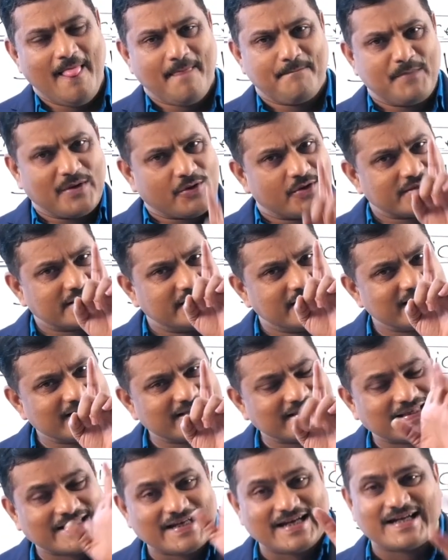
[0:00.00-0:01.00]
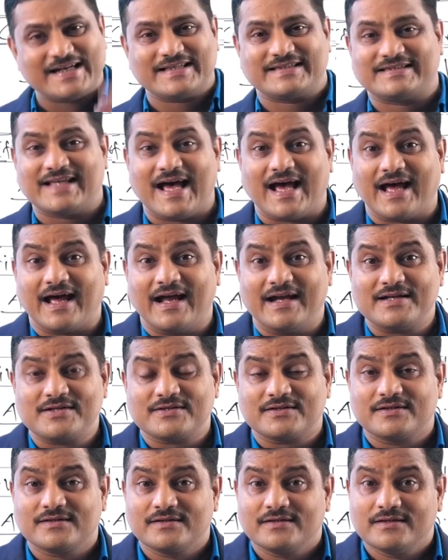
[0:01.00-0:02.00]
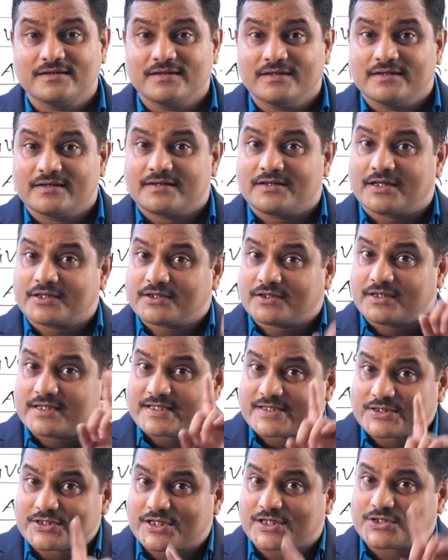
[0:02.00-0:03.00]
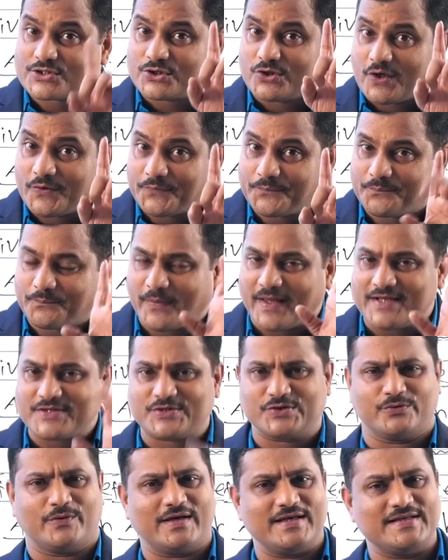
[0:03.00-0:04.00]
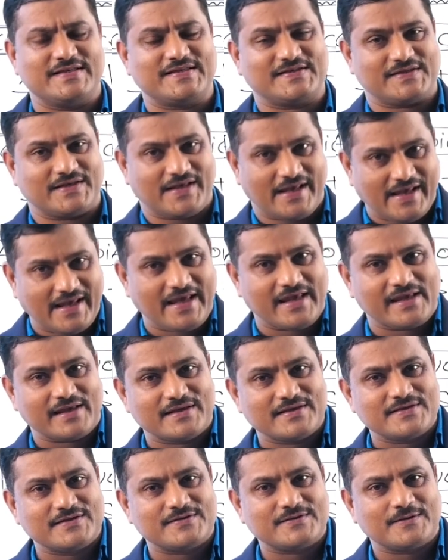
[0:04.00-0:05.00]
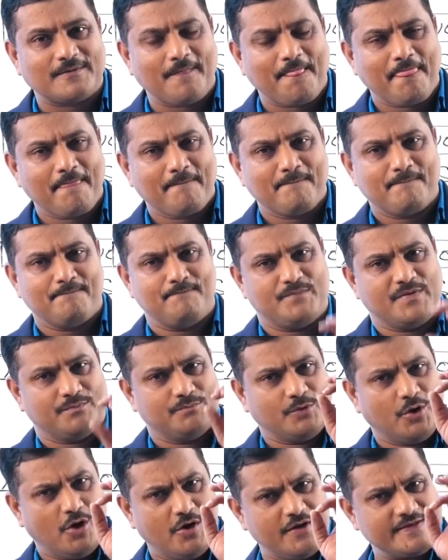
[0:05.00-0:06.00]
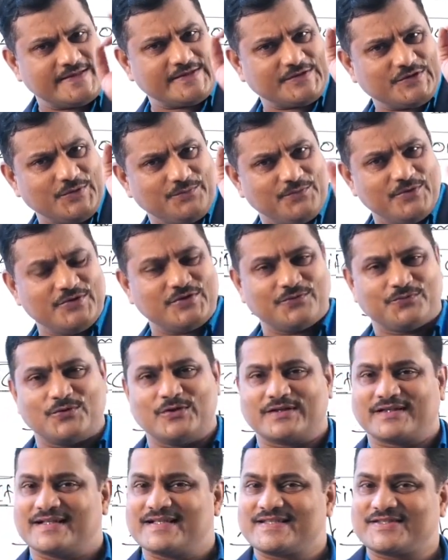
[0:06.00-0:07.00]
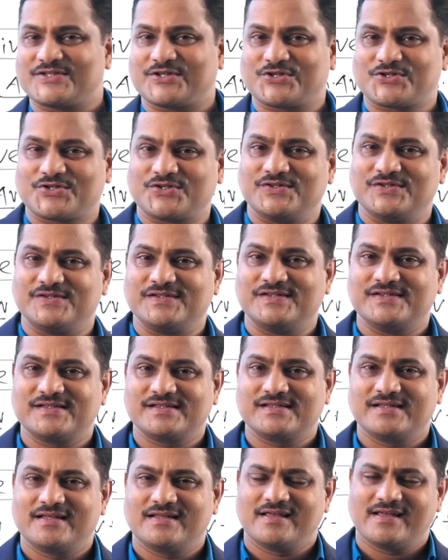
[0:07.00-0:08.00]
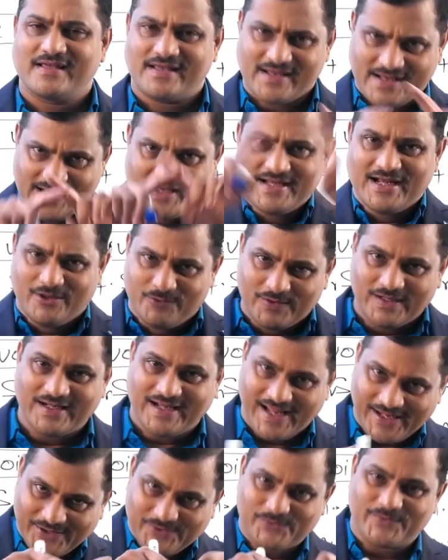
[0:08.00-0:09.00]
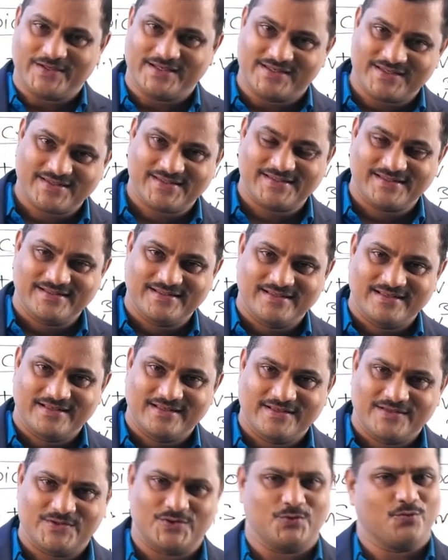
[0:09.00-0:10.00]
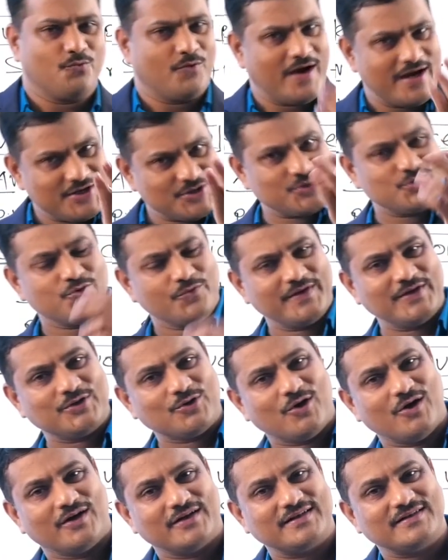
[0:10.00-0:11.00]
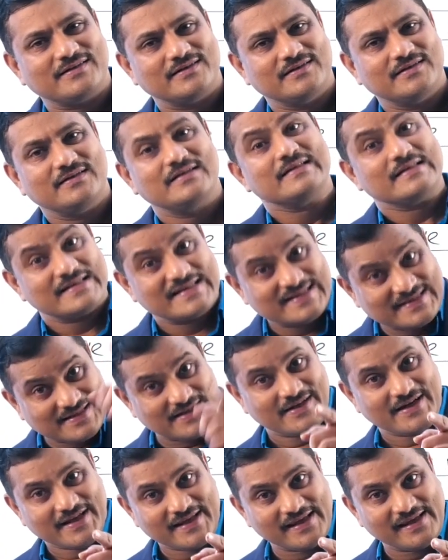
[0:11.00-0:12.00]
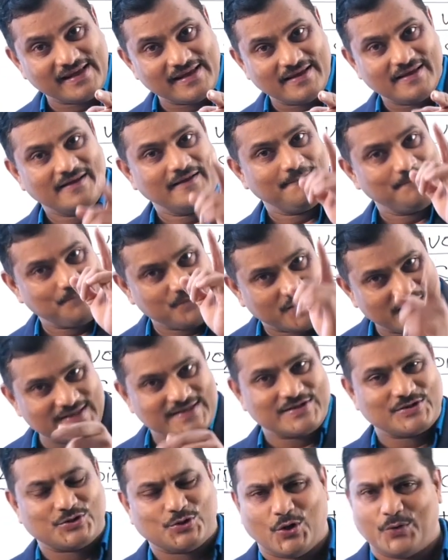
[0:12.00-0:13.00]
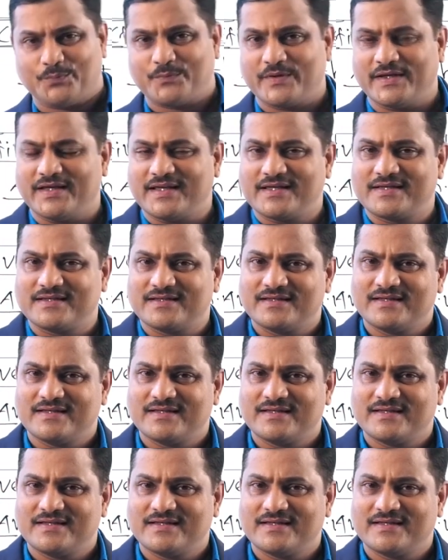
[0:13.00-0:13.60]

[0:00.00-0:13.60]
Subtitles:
Because it is said that the construction of passives is the most beautiful construction in our language. So why should we not study this topic